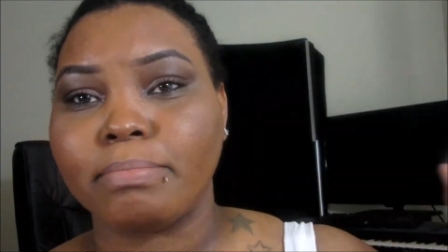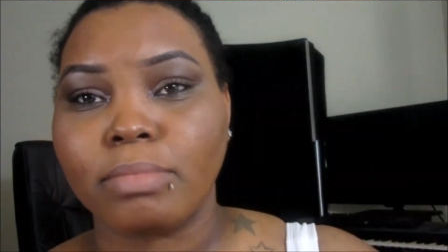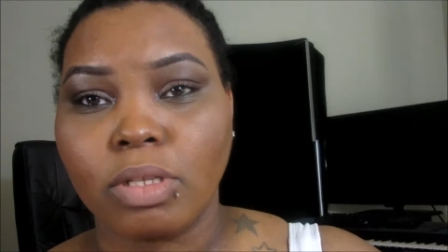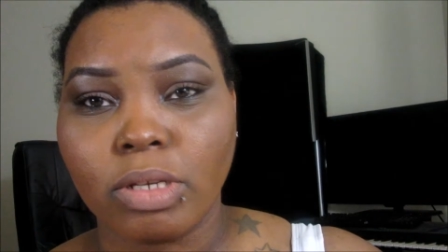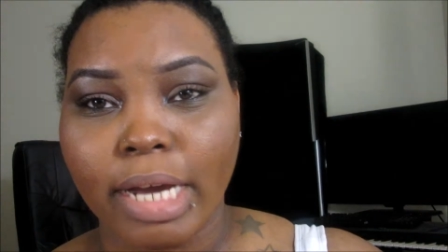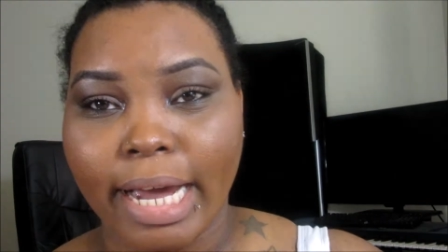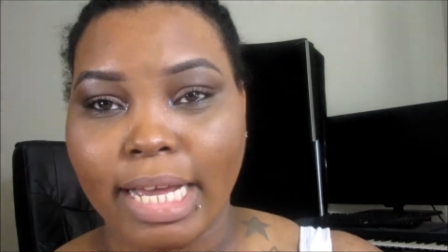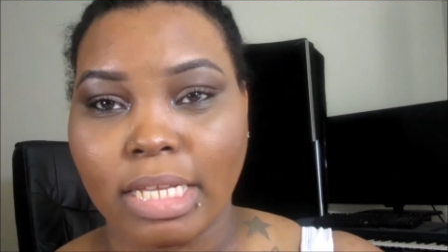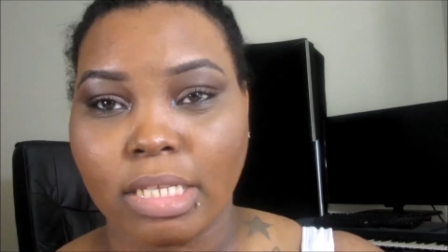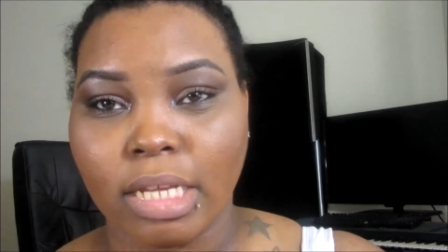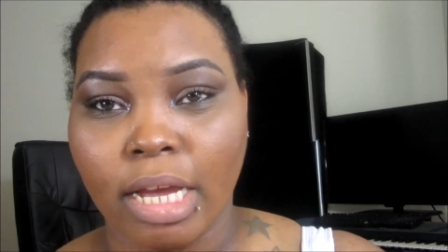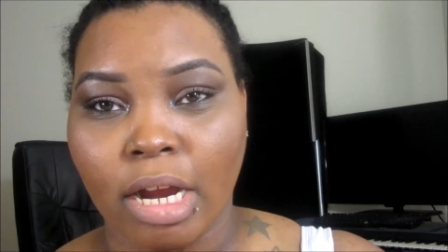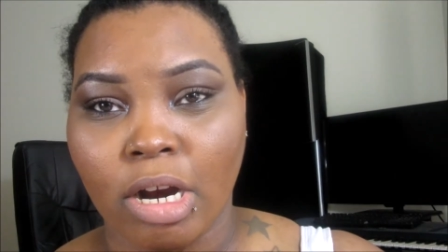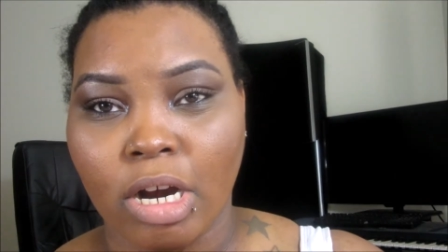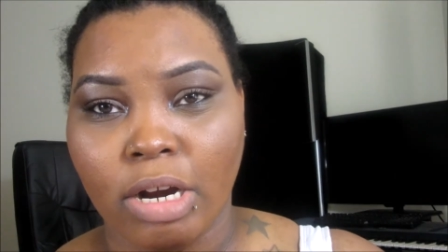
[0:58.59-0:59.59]
you guys
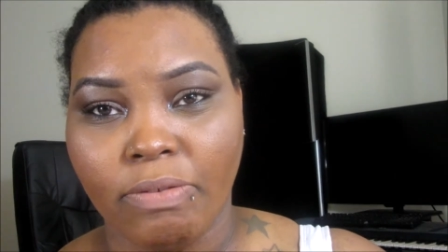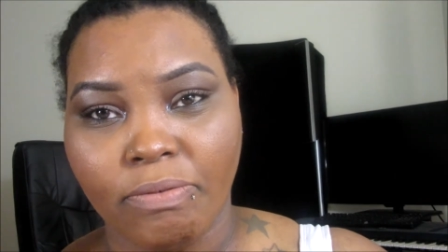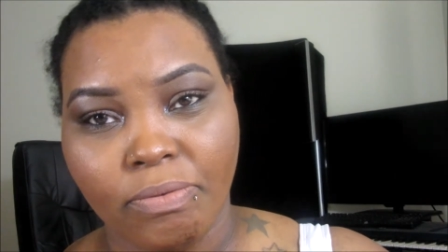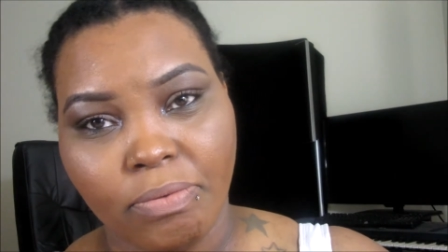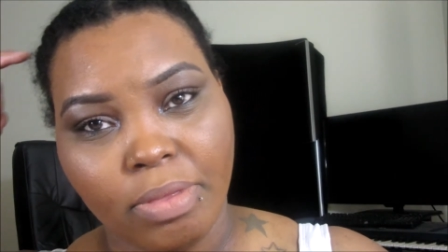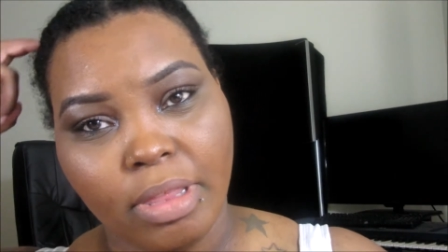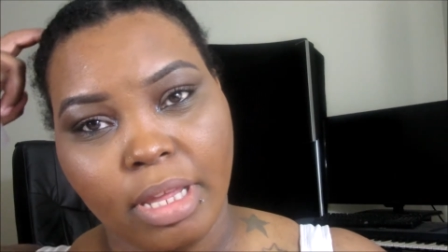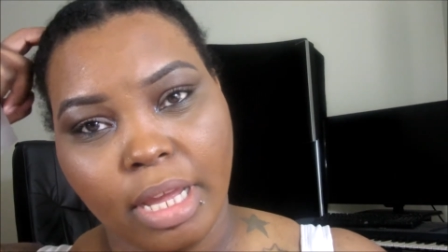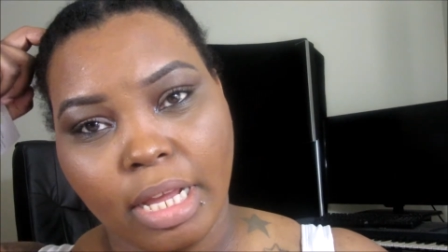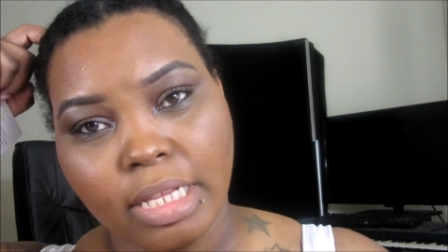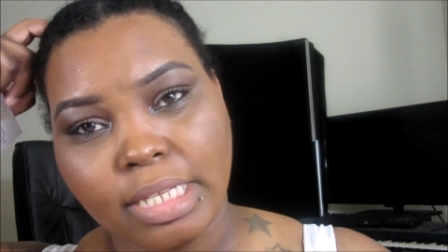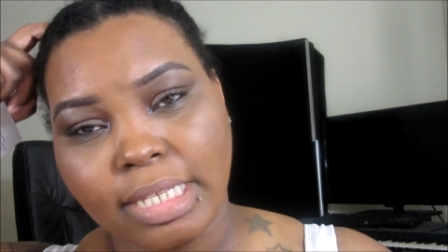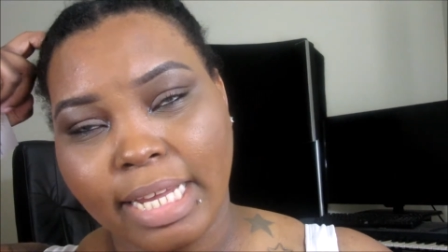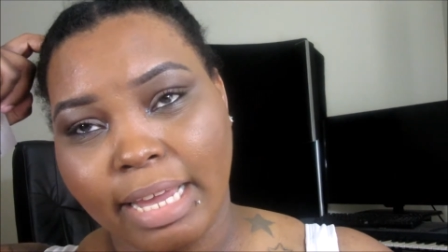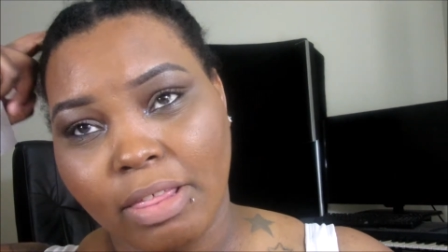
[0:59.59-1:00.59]
heard of
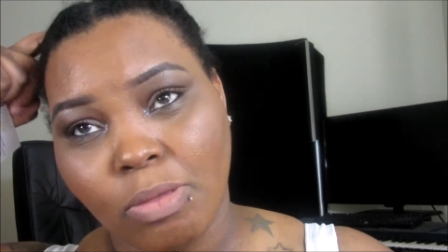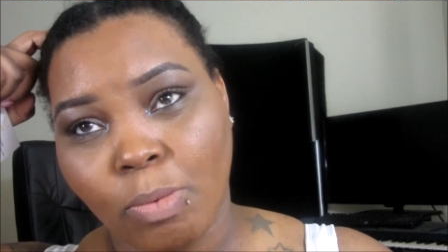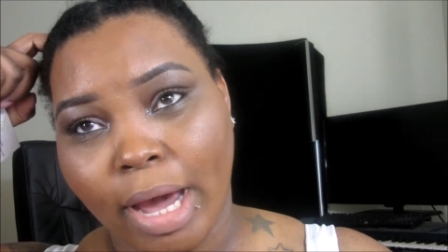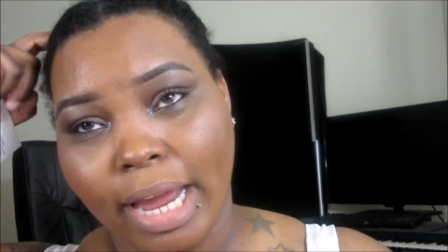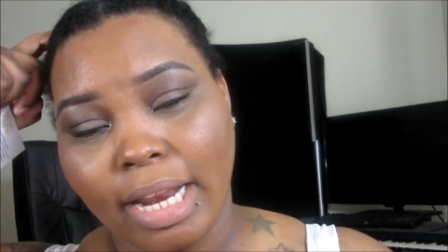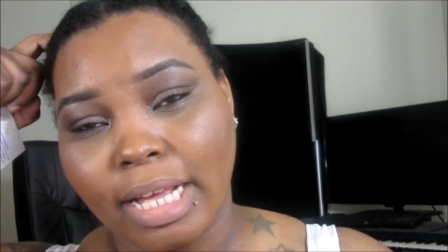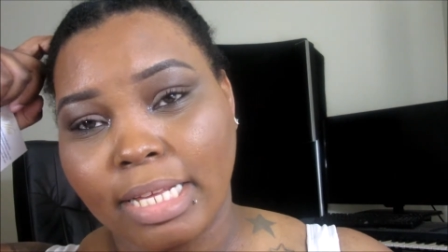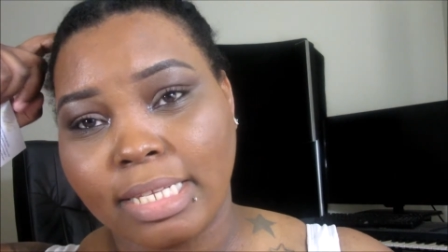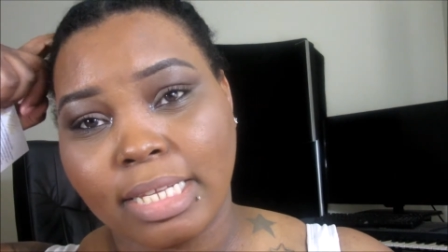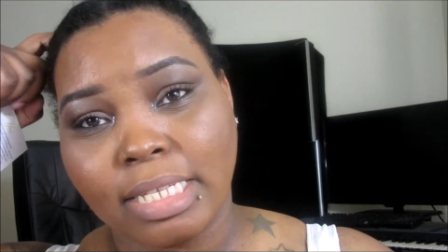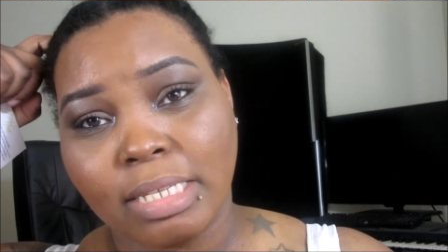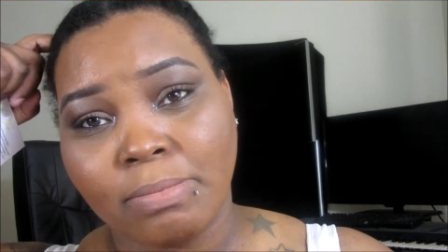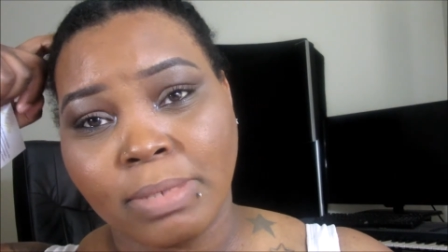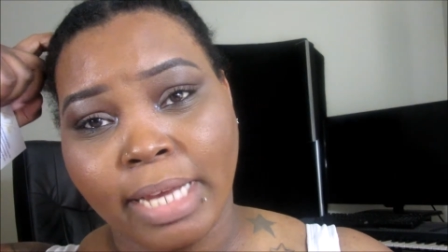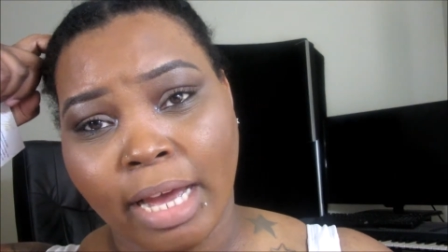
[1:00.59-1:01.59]
these teeth whitening
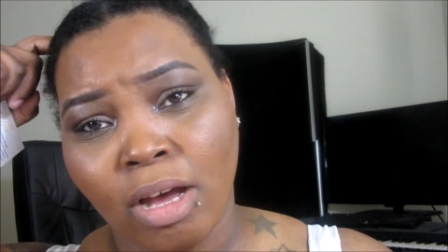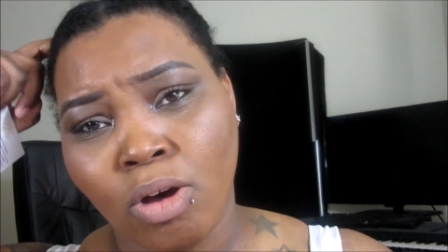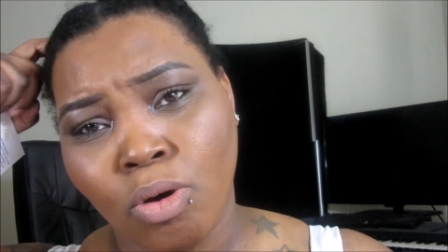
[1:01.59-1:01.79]
systems at